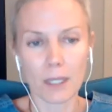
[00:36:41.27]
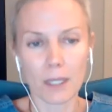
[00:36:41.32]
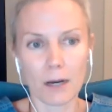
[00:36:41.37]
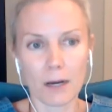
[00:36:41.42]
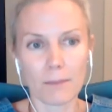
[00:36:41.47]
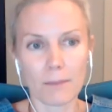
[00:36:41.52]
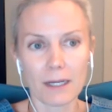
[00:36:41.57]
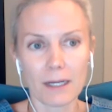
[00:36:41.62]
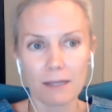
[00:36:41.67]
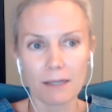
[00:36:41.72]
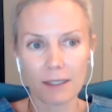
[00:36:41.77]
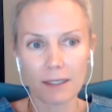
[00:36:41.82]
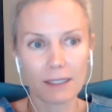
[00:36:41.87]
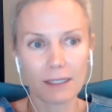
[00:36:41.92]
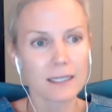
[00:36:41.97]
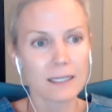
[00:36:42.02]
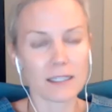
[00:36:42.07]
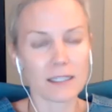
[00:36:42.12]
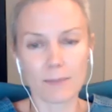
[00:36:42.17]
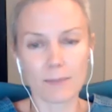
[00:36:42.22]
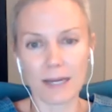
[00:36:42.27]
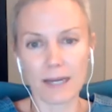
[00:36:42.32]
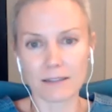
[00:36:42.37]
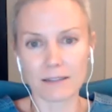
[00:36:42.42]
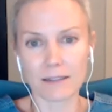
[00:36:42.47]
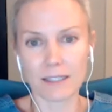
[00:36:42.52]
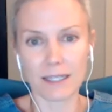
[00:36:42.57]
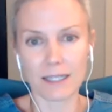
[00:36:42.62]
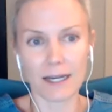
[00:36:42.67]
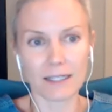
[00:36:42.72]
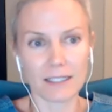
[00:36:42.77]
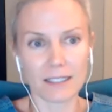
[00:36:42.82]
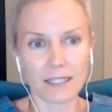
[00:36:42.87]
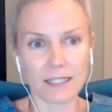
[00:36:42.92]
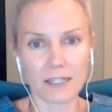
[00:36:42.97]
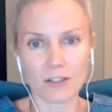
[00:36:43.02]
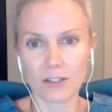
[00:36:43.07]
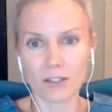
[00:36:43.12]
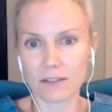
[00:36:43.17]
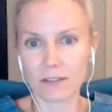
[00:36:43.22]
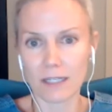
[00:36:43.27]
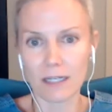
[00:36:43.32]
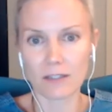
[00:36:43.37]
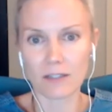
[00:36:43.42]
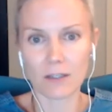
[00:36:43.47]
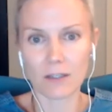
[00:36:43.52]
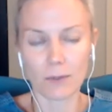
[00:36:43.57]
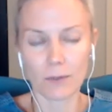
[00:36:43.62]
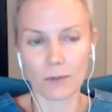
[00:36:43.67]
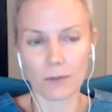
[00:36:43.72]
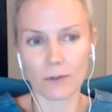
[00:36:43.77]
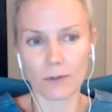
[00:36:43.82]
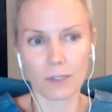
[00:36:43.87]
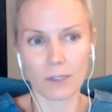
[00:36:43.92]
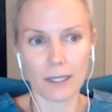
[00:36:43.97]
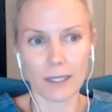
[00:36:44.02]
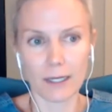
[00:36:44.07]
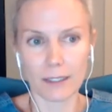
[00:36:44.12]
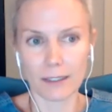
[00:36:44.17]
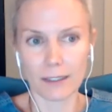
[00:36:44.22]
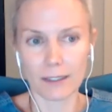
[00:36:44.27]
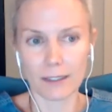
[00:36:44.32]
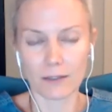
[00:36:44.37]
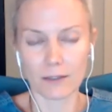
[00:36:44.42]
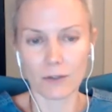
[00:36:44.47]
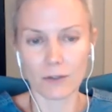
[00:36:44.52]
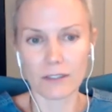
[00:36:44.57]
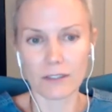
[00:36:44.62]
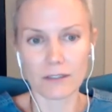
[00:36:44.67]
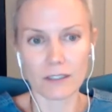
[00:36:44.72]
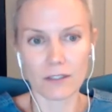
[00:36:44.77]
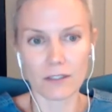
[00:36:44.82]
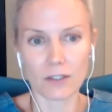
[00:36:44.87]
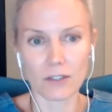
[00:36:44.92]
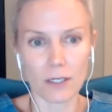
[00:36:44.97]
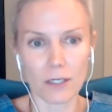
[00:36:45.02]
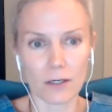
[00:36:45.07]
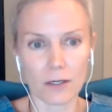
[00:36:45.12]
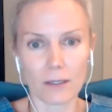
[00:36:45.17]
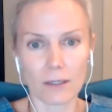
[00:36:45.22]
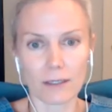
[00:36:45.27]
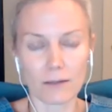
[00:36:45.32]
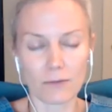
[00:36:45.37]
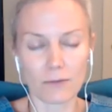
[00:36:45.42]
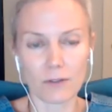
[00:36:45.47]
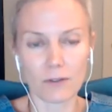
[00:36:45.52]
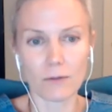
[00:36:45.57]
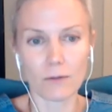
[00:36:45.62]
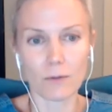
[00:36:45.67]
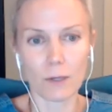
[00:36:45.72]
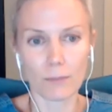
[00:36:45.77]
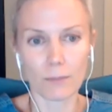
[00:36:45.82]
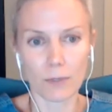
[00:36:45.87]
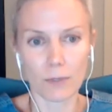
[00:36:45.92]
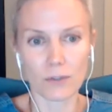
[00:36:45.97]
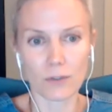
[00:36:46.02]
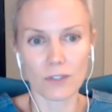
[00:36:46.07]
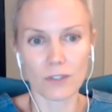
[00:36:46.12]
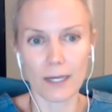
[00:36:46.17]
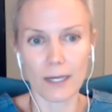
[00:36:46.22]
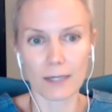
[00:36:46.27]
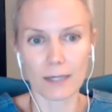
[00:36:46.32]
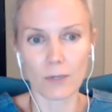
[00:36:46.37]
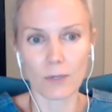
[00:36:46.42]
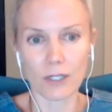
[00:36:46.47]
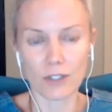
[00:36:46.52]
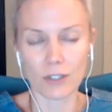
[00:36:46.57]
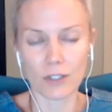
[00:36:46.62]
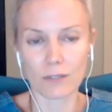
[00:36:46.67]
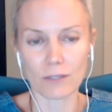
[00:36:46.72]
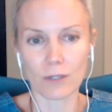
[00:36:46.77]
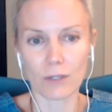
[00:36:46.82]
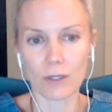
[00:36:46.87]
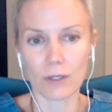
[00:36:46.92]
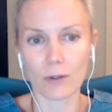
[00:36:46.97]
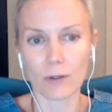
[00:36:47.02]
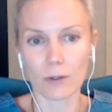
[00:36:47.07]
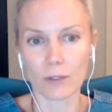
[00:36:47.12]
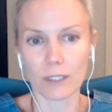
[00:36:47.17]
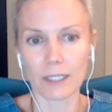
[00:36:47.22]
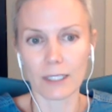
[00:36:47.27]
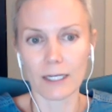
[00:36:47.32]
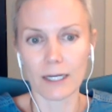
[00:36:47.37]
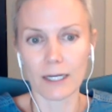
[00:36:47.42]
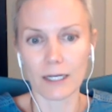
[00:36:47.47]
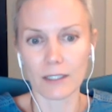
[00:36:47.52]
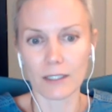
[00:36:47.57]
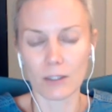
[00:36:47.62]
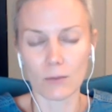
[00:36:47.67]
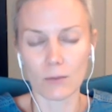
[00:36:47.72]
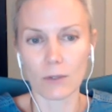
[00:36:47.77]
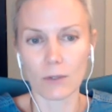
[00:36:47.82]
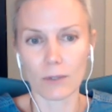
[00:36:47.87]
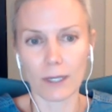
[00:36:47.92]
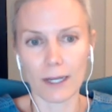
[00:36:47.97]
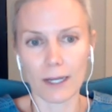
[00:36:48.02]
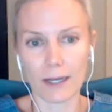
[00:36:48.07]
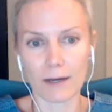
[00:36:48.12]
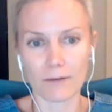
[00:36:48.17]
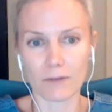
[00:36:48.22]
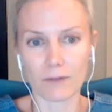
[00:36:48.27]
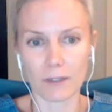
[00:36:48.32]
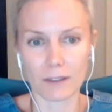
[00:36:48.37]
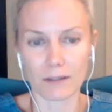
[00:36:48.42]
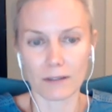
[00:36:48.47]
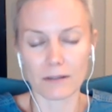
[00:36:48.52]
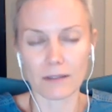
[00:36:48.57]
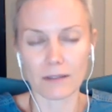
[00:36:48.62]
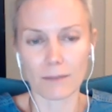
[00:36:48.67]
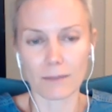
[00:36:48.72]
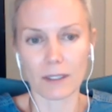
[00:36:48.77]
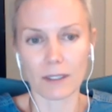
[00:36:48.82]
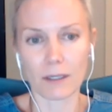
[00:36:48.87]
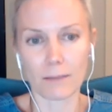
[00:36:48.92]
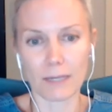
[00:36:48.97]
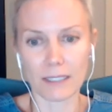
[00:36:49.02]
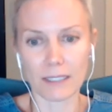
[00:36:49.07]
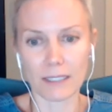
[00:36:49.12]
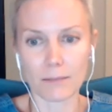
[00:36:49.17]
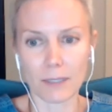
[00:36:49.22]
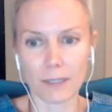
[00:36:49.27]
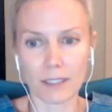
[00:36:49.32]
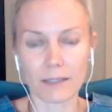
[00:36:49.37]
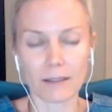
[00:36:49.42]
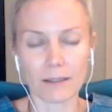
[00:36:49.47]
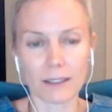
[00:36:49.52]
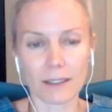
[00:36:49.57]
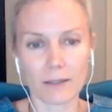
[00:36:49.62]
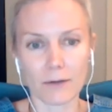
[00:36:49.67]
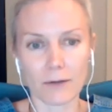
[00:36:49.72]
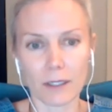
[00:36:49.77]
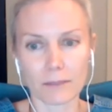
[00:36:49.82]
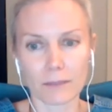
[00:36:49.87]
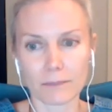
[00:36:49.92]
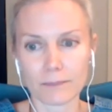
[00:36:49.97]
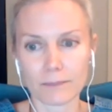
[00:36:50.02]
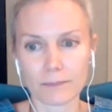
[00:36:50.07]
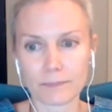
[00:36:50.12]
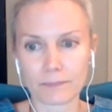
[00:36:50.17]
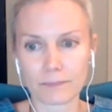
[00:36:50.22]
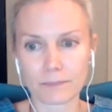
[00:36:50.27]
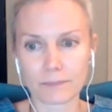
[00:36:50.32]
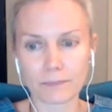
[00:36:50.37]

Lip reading: And I think it gets back to the ideation stage that both Juliana and Christy shared, that if you approach that question very early on, you won't have something come back to bite you later on.